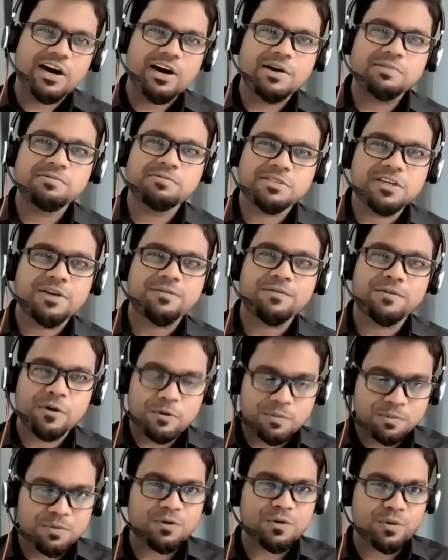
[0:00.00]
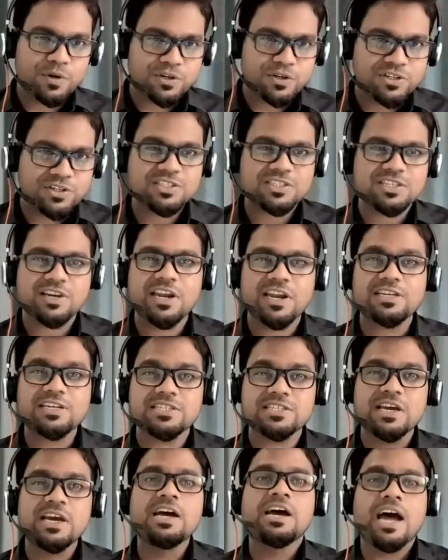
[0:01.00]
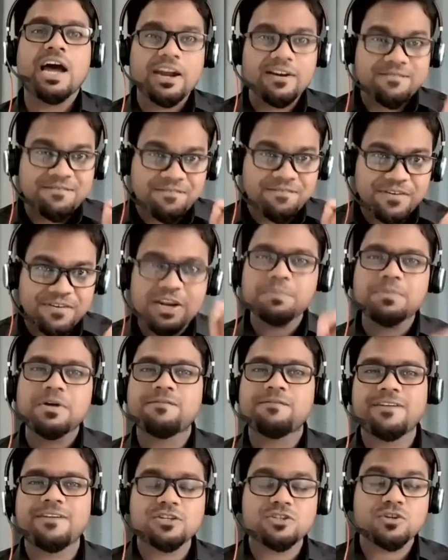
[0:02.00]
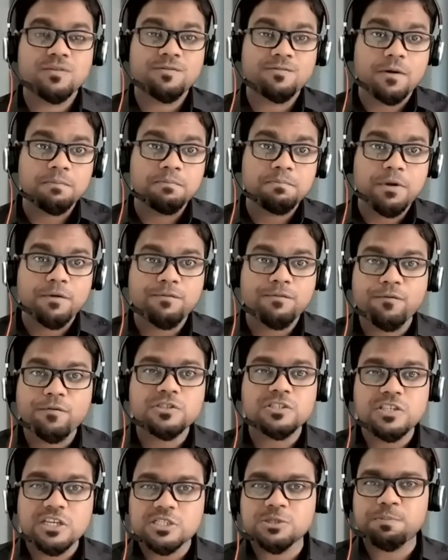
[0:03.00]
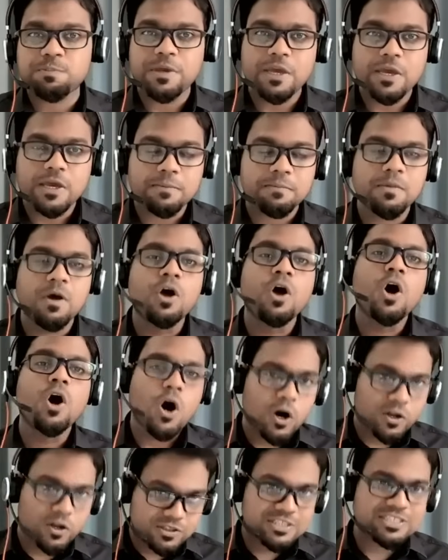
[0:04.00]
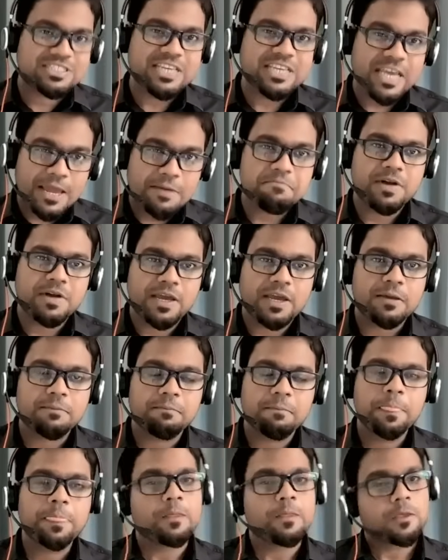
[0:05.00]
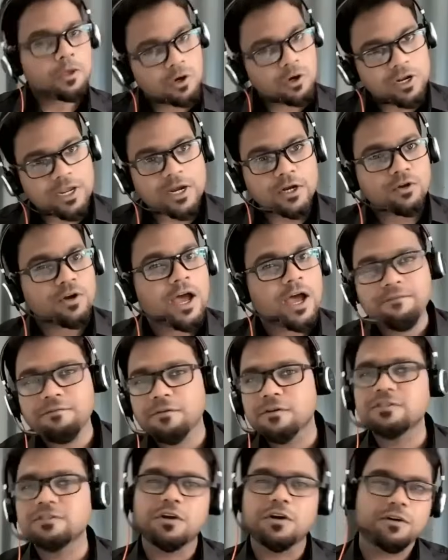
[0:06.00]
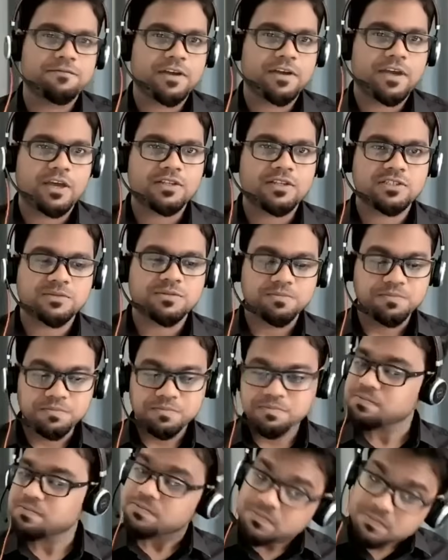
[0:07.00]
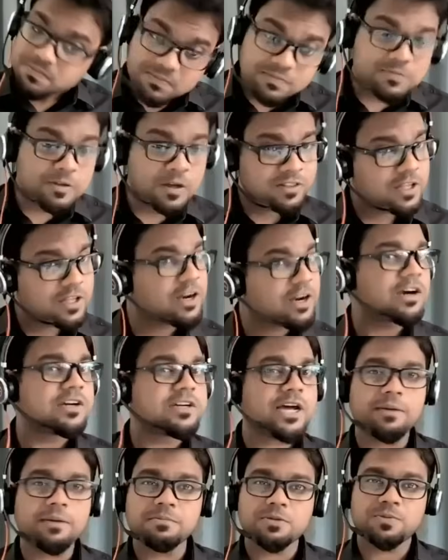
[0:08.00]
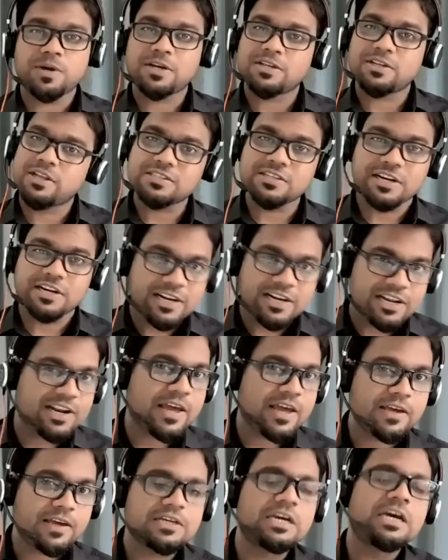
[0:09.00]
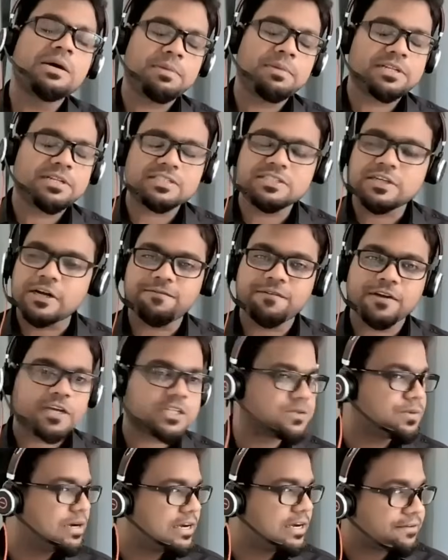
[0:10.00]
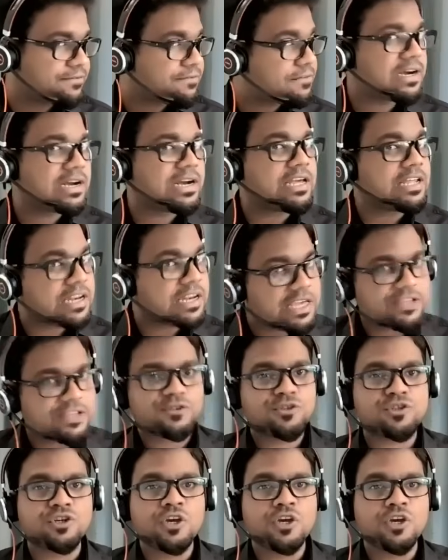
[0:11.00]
7 or more questions correct and fill up the reflection form before 6 p.m. on the same day, you'll get to have your certificates. There are times where there is a delay, but the certificates will definitely reach.